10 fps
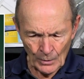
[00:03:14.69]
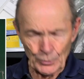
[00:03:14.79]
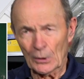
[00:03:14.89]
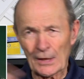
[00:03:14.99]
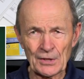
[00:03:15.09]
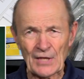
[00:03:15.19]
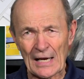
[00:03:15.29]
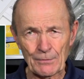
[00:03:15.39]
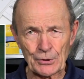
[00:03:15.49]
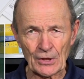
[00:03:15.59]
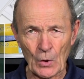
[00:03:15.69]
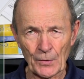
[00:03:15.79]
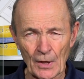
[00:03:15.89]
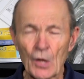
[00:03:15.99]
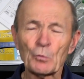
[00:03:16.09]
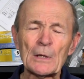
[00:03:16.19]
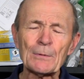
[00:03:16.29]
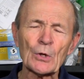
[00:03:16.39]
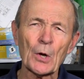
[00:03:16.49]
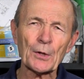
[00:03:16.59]
So a lot of divers could go there. We
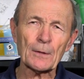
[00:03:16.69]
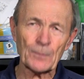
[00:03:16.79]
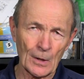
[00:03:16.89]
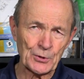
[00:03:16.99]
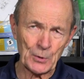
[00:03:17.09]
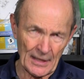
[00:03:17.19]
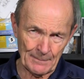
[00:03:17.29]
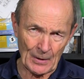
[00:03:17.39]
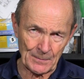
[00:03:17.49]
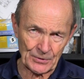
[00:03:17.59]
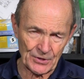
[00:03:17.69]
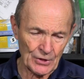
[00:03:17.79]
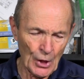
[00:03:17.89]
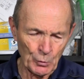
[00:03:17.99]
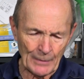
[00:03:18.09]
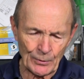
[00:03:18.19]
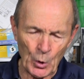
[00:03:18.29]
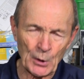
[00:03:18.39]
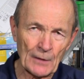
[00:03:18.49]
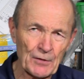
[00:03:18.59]
would go there for our training purposes. We would
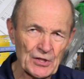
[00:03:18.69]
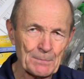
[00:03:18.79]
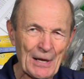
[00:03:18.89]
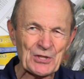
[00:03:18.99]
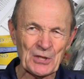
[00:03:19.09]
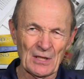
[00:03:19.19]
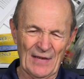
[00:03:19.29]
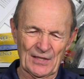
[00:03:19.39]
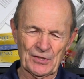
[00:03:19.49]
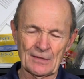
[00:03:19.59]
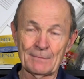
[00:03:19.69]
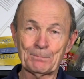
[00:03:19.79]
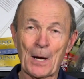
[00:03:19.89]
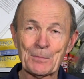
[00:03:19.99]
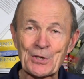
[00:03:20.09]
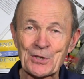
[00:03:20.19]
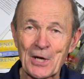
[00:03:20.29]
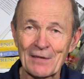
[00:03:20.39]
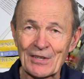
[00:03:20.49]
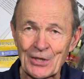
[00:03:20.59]
go there for special events, pumpkin
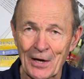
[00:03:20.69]
carving